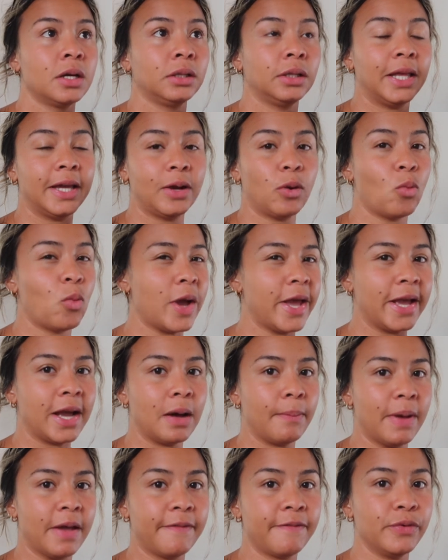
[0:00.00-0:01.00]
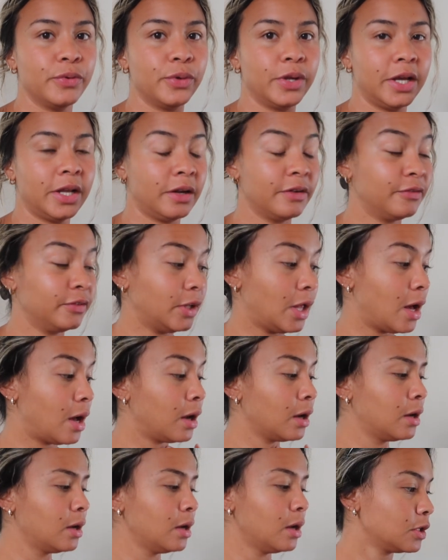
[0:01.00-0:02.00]
like weighing out my food in a
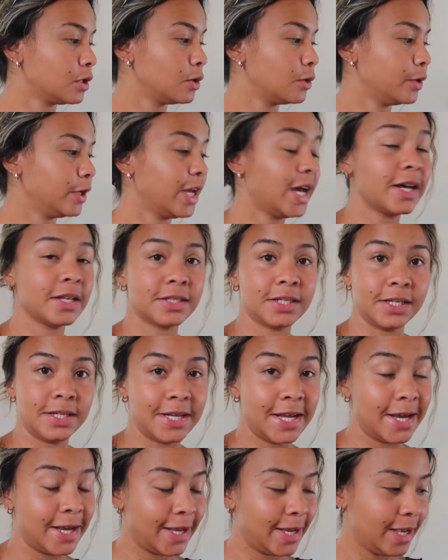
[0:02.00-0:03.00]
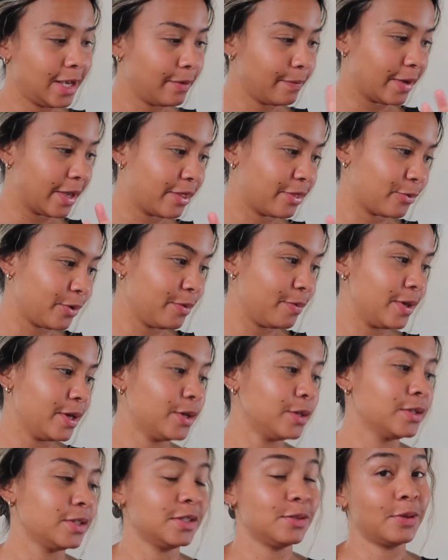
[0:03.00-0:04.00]
vlog. So yeah, today my three
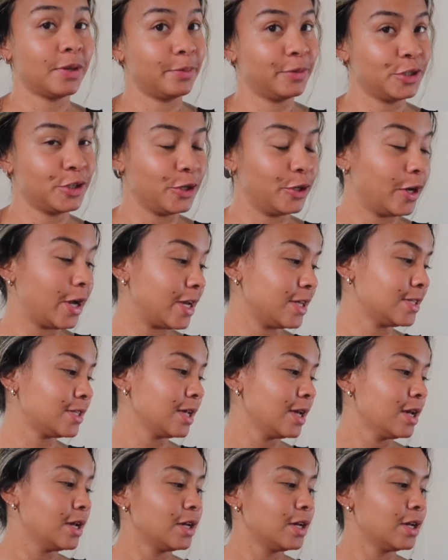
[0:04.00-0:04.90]
meals is what I'm gonna show you guys,